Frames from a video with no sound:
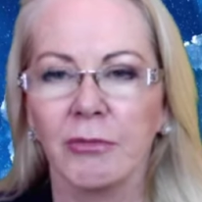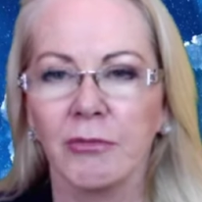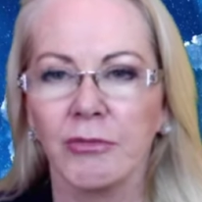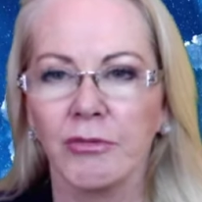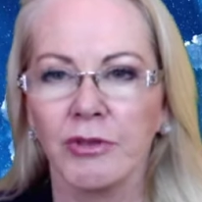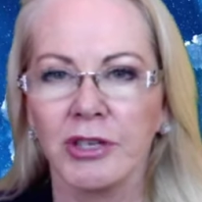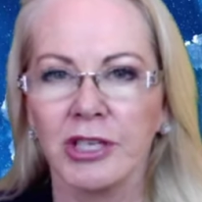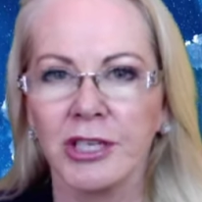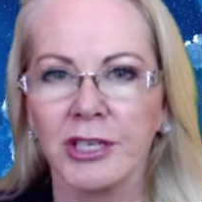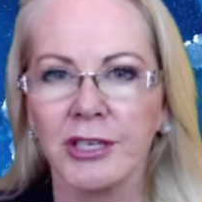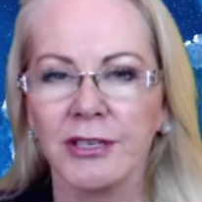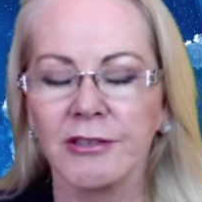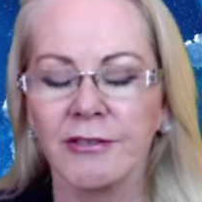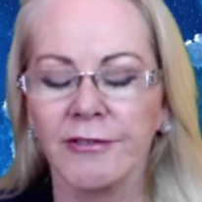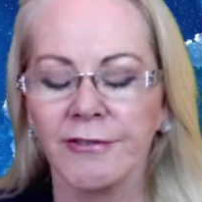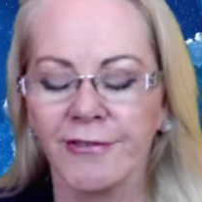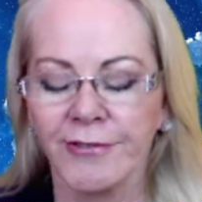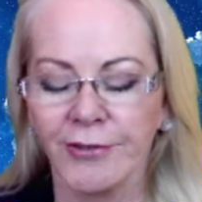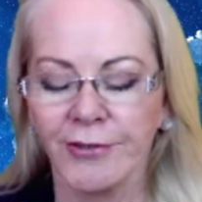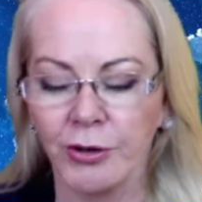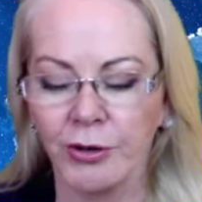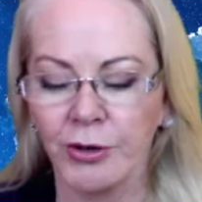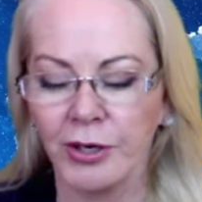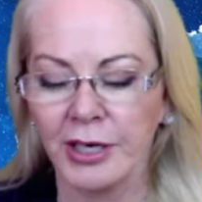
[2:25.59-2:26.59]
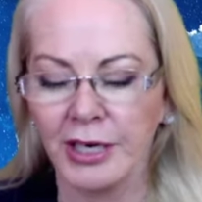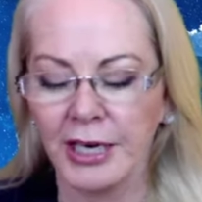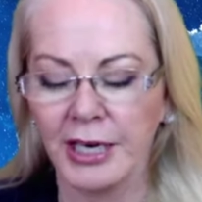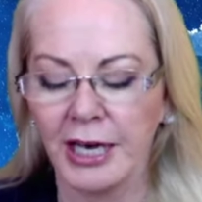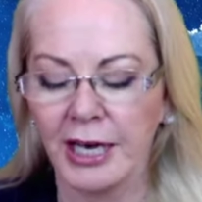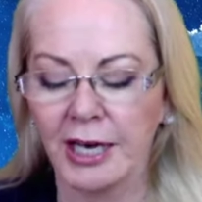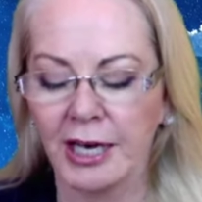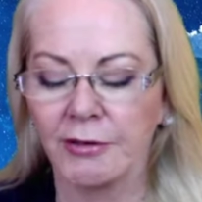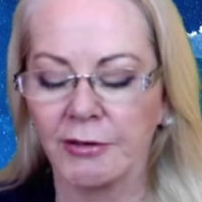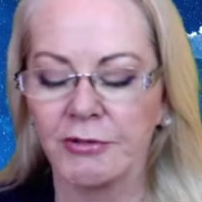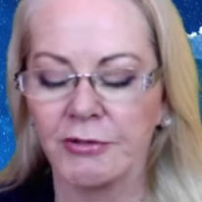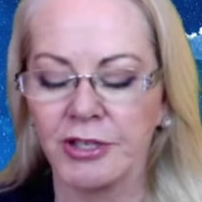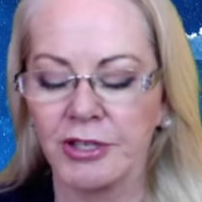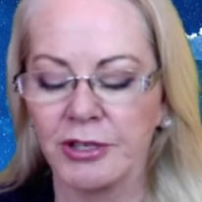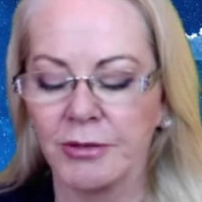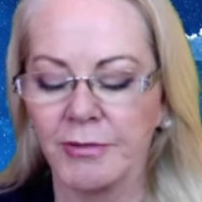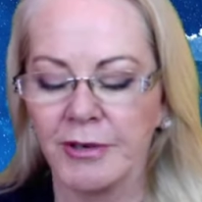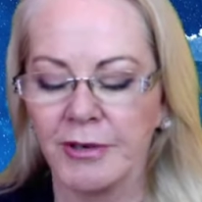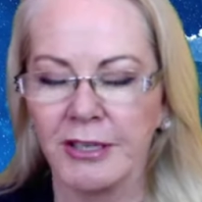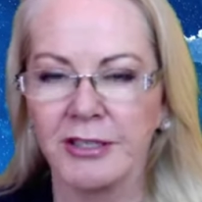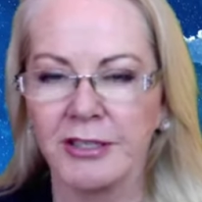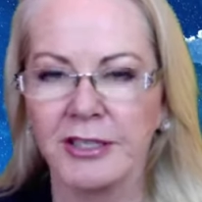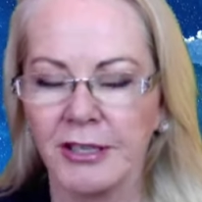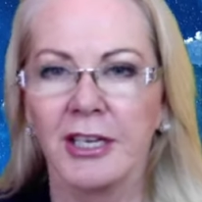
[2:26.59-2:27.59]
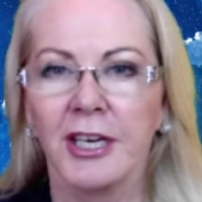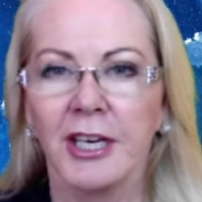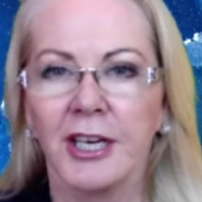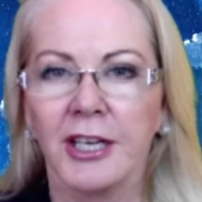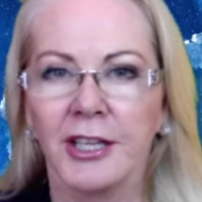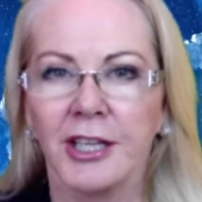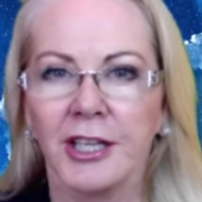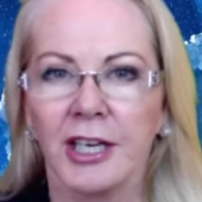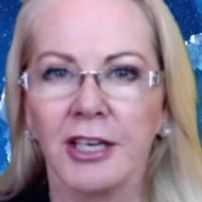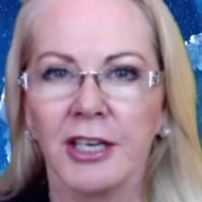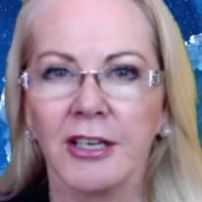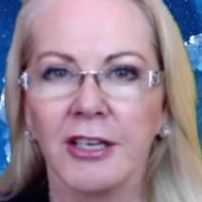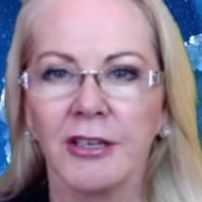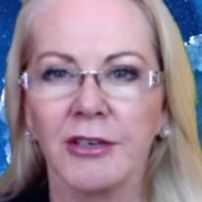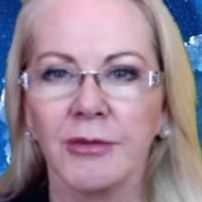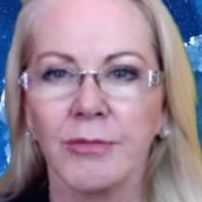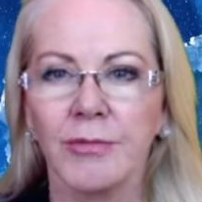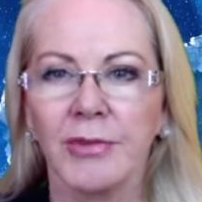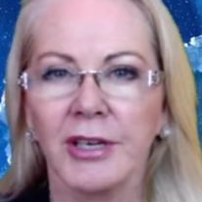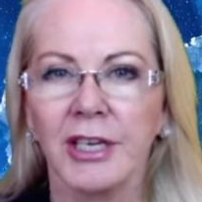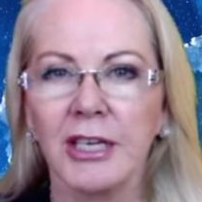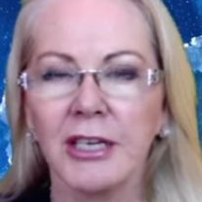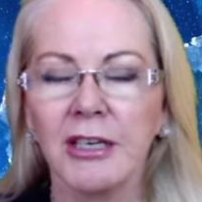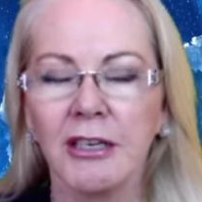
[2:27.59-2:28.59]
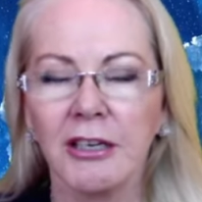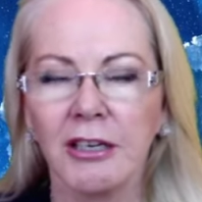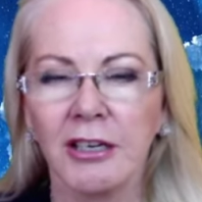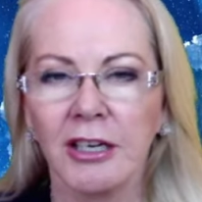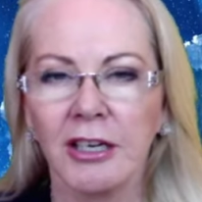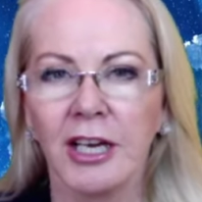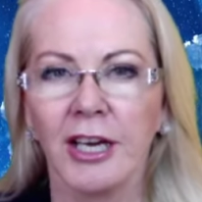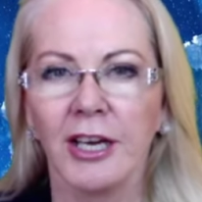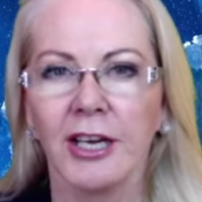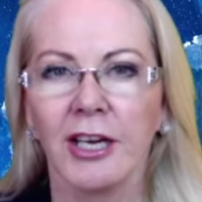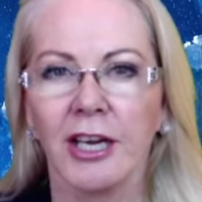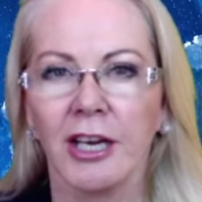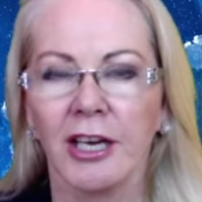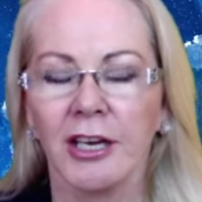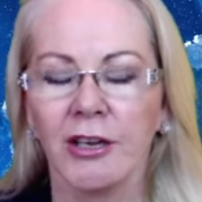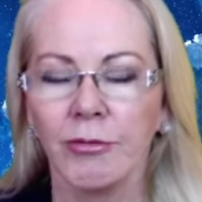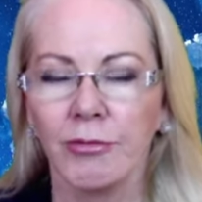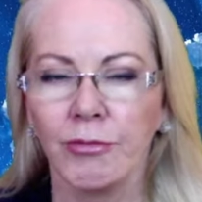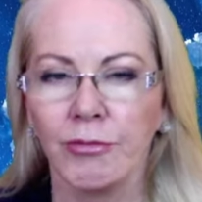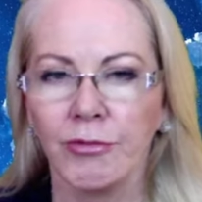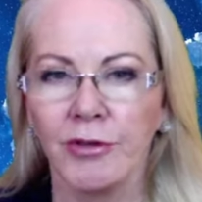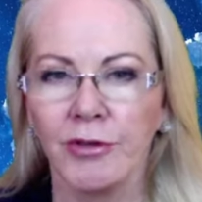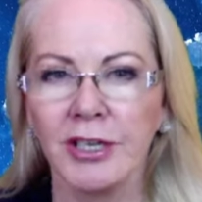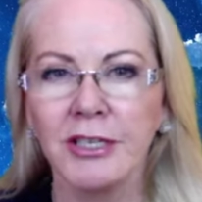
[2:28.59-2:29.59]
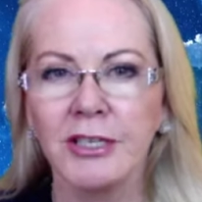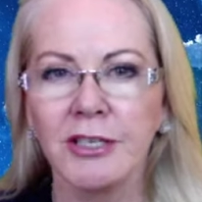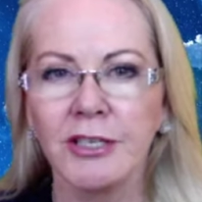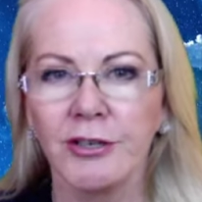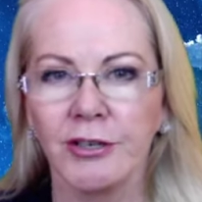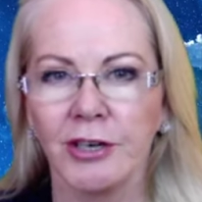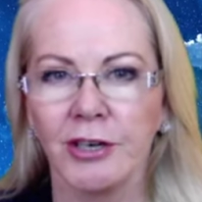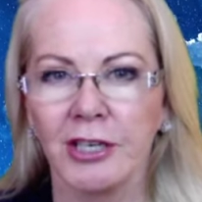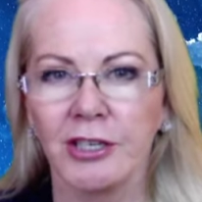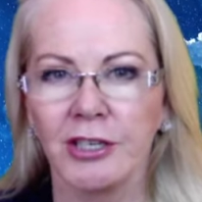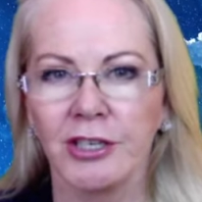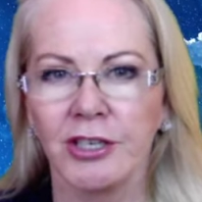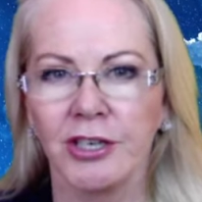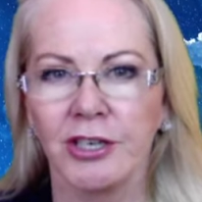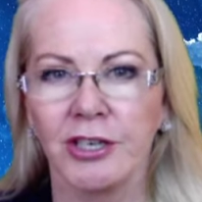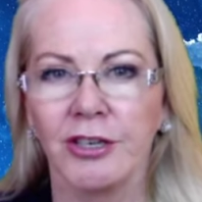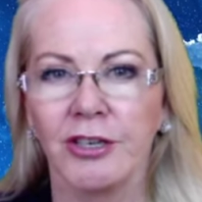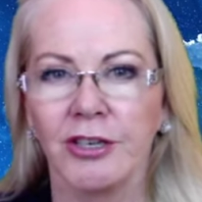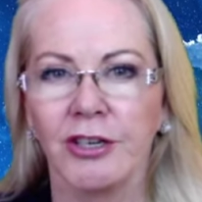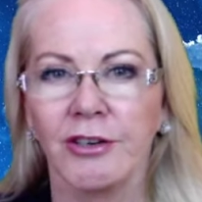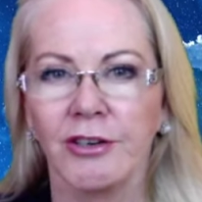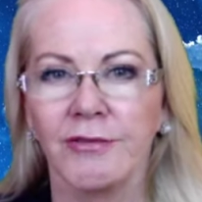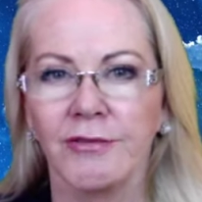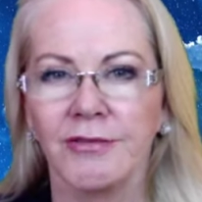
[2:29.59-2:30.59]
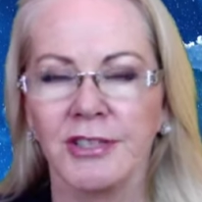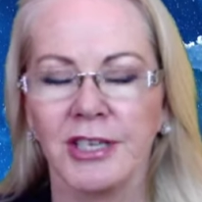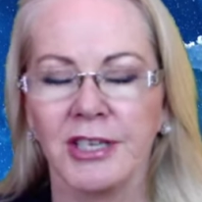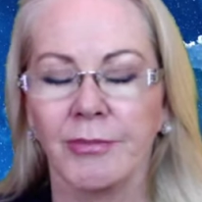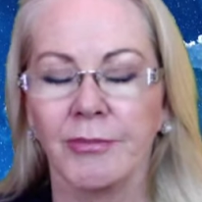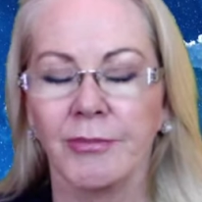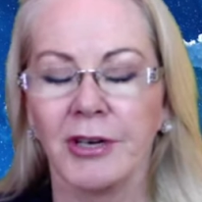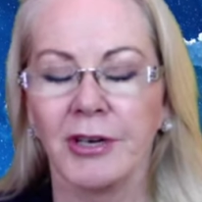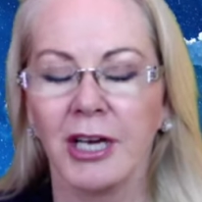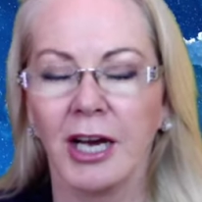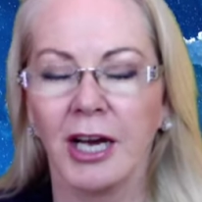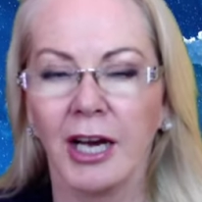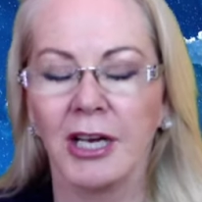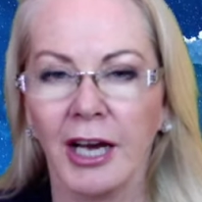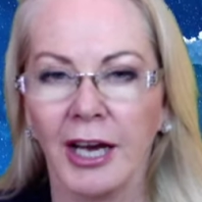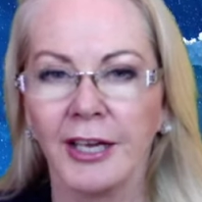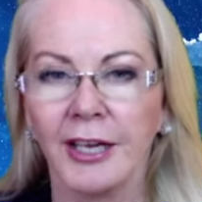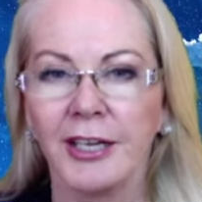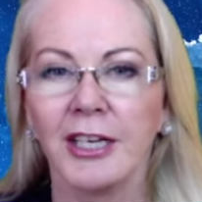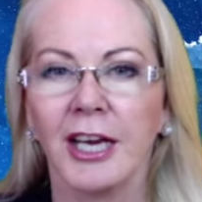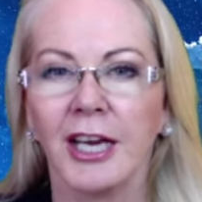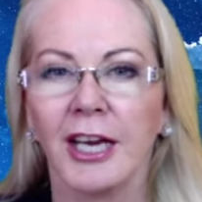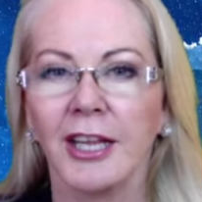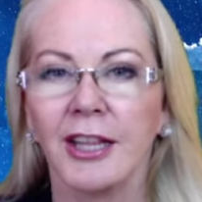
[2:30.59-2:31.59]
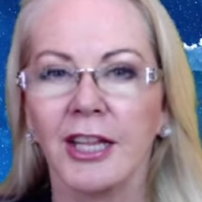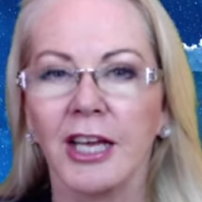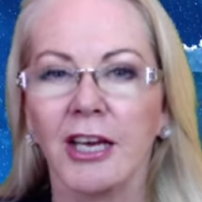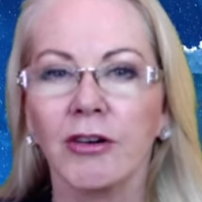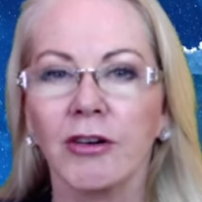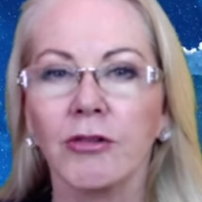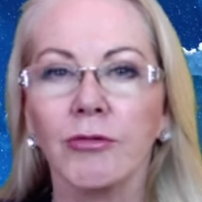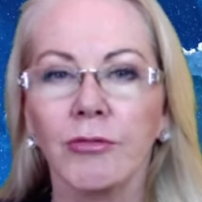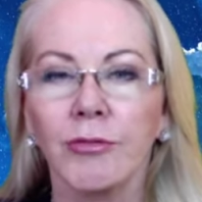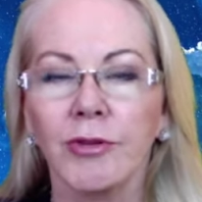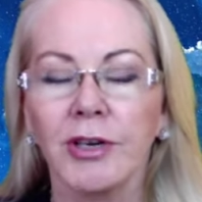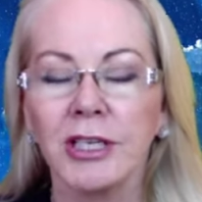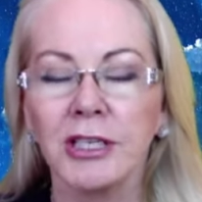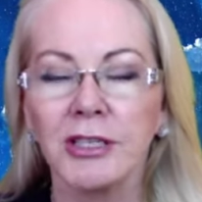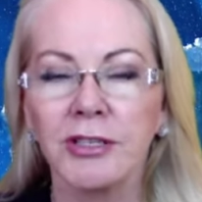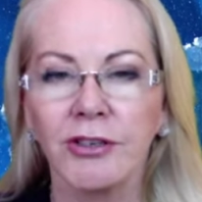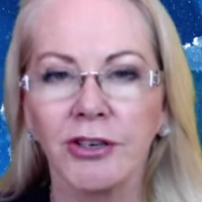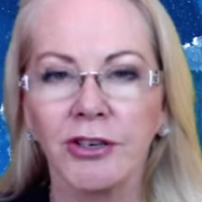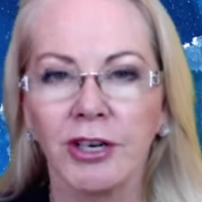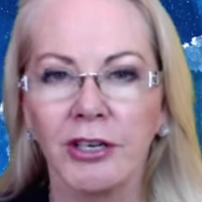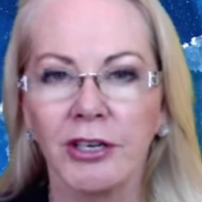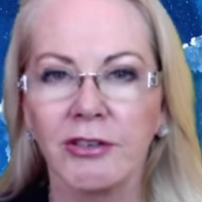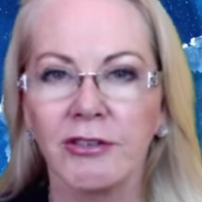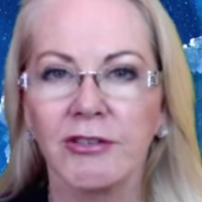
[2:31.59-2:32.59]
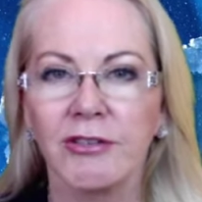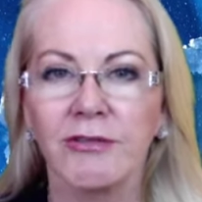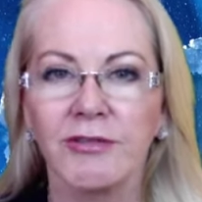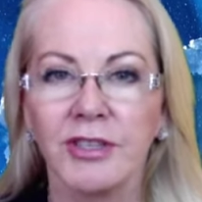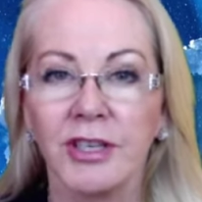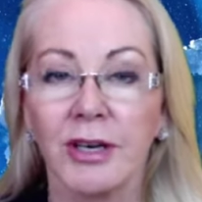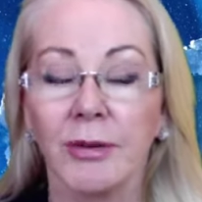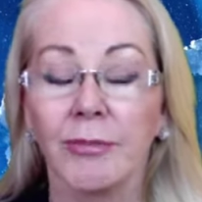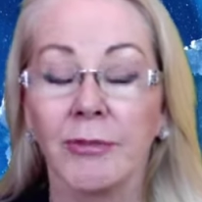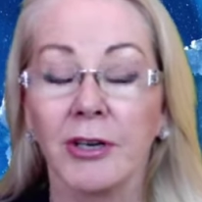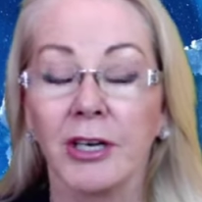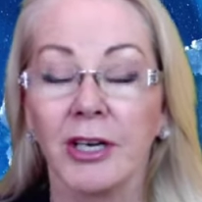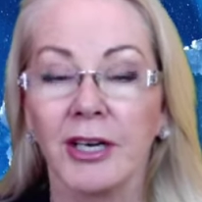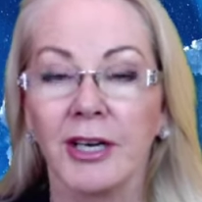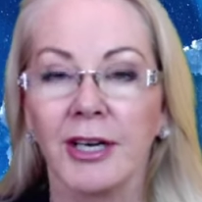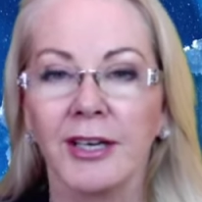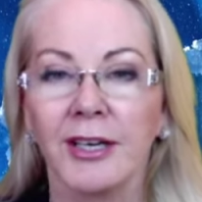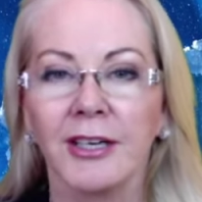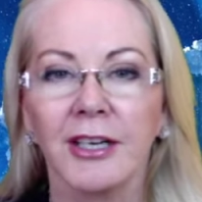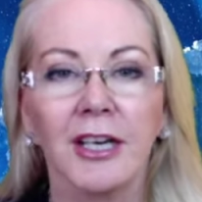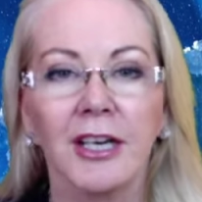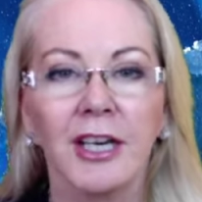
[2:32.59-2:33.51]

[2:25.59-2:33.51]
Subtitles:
which is a four card, which means there can be like a restructure of some kind, and that restructure of some kind